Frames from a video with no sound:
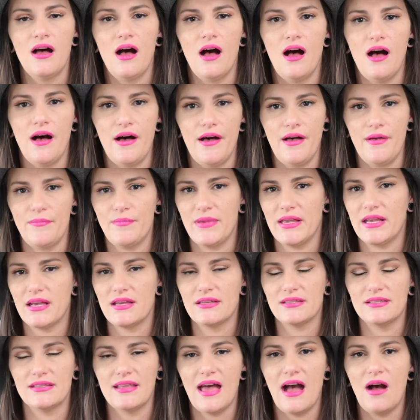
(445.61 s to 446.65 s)
Uh,
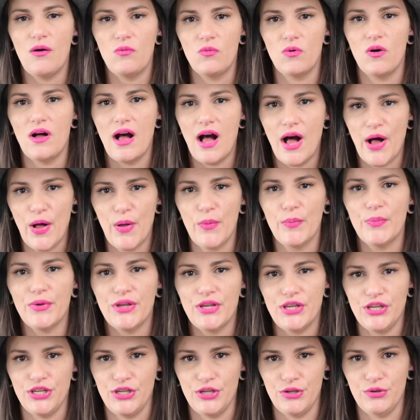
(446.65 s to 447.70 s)
because that will help
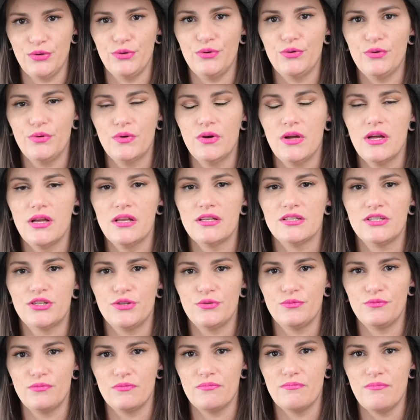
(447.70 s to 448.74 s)
you
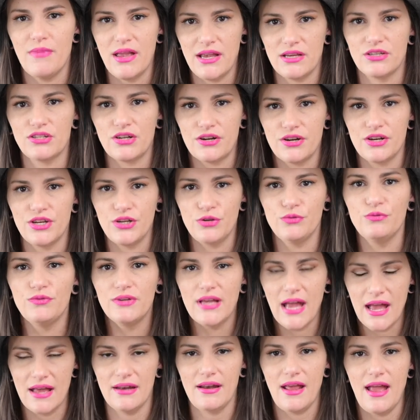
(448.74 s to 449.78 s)
to make sure you
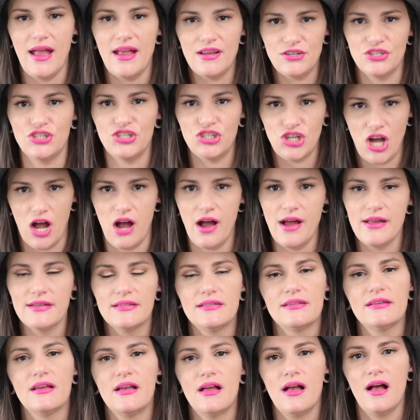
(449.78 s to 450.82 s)
get a
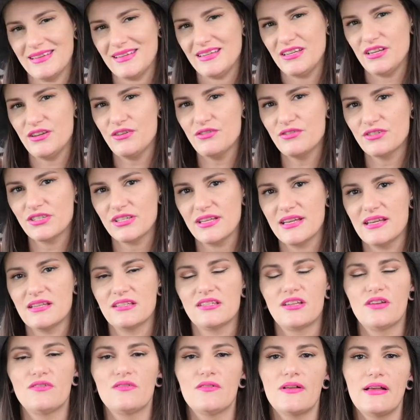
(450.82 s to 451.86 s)
shot. Usually,
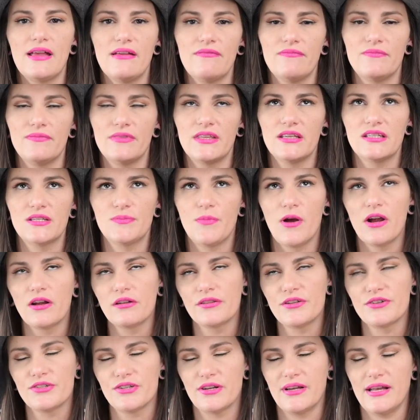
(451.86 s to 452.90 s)
so if the
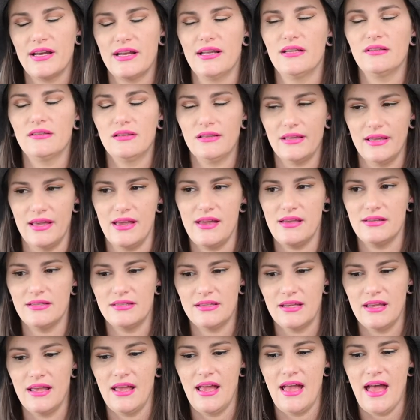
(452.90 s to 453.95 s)
sparklers are getting
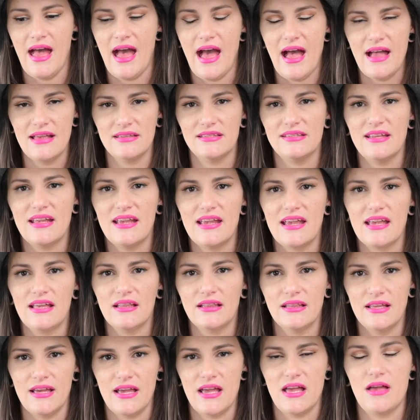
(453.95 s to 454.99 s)
lit, as they
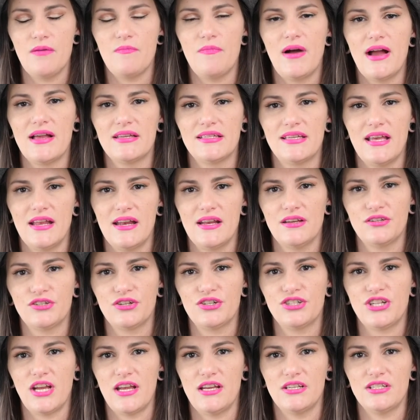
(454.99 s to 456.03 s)
get lit, my settings
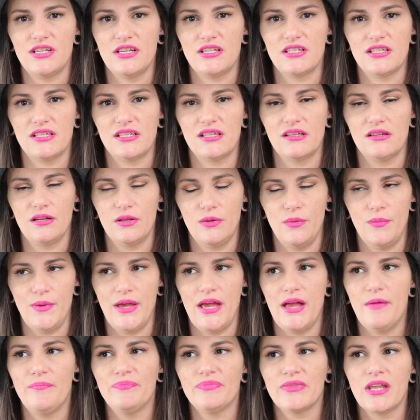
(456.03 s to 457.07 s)
are changing just a little
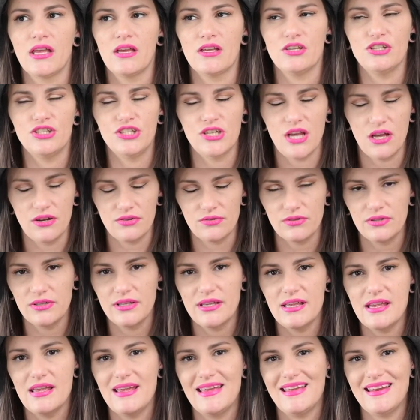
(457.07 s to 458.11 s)
bit.
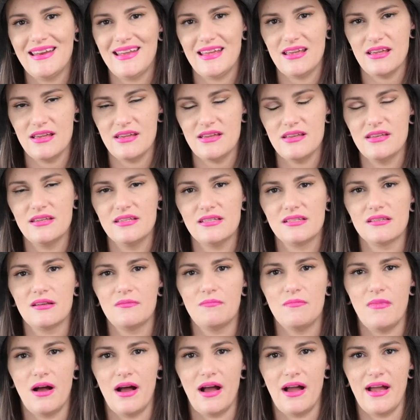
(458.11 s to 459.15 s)
Generally, it is
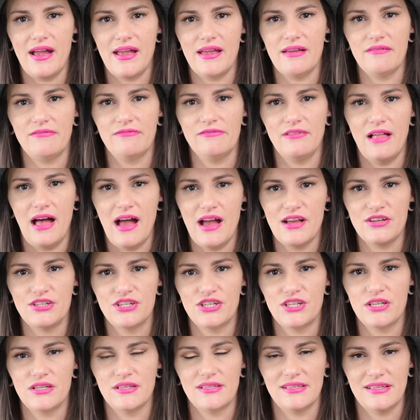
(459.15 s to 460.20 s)
my
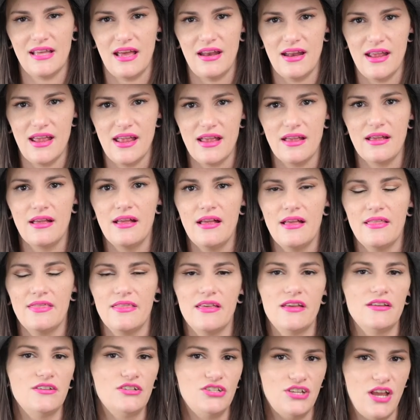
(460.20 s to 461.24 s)
flash setting
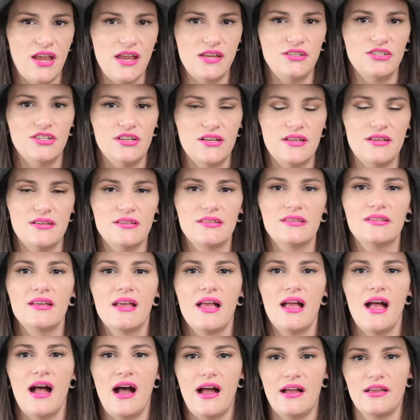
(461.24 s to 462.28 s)
that changes.
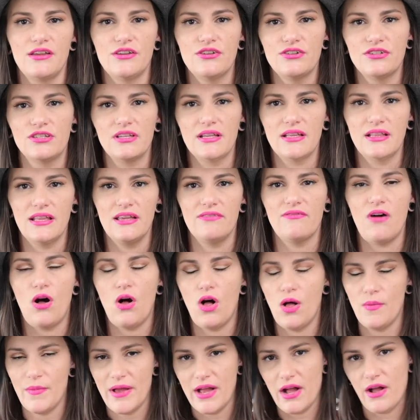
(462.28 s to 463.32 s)
I usually leave
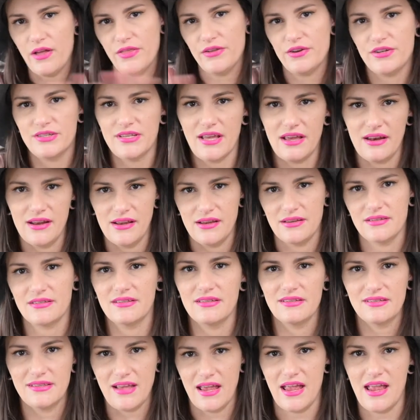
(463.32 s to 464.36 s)
all my other settings
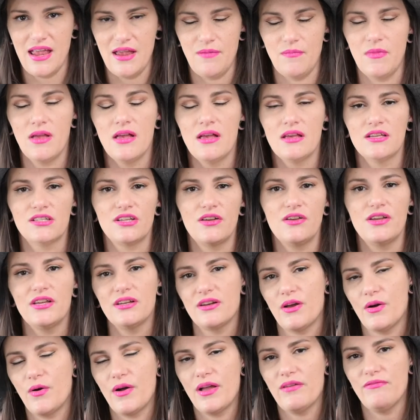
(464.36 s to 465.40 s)
the same. So, you
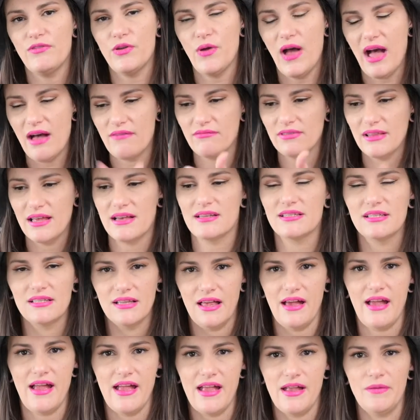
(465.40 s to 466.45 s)
know, if you have less
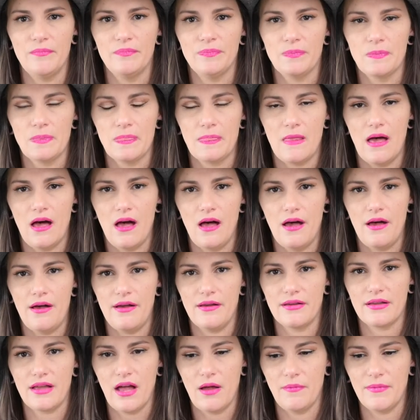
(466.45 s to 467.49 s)
light,
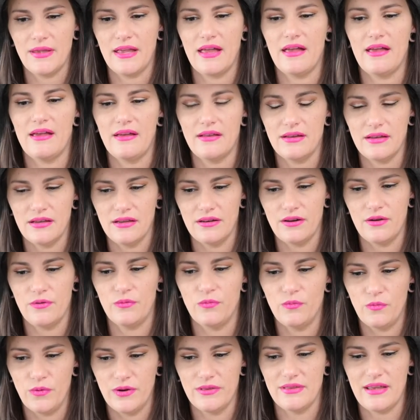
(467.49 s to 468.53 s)
uh, coming at, you know,
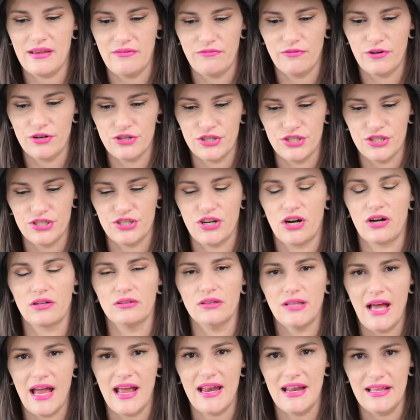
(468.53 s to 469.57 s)
when they first start
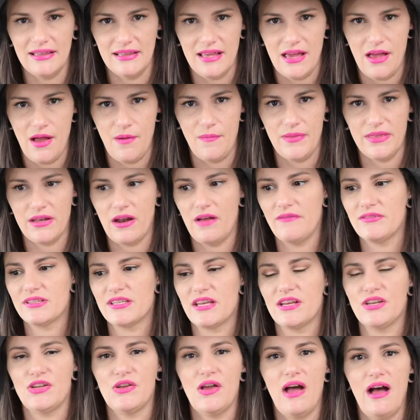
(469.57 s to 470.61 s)
lighting them, and then all of a
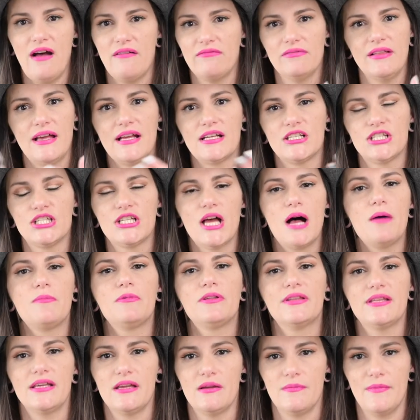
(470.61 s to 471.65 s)
sudden you have like
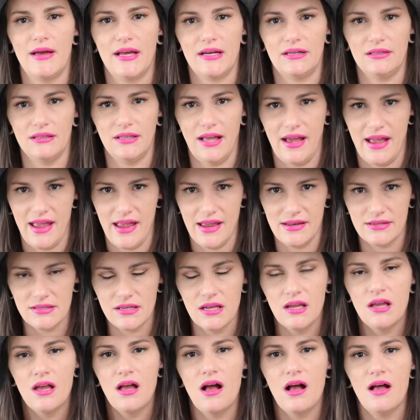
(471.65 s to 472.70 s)
double the amount of light,
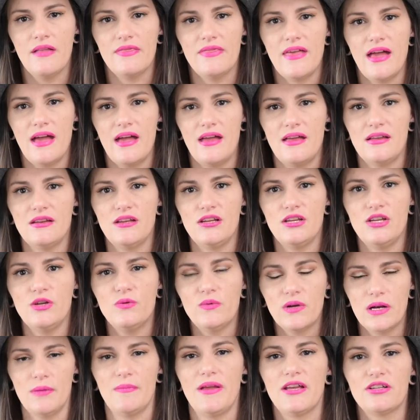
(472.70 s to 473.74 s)
then you
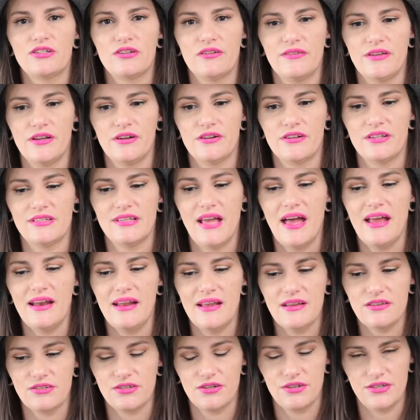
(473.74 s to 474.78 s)
want to make sure that your
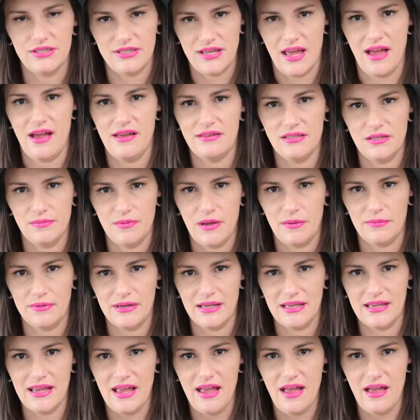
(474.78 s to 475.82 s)
settings are set to be able to
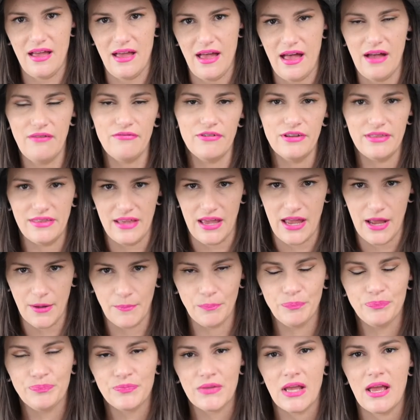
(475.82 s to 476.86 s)
get everything.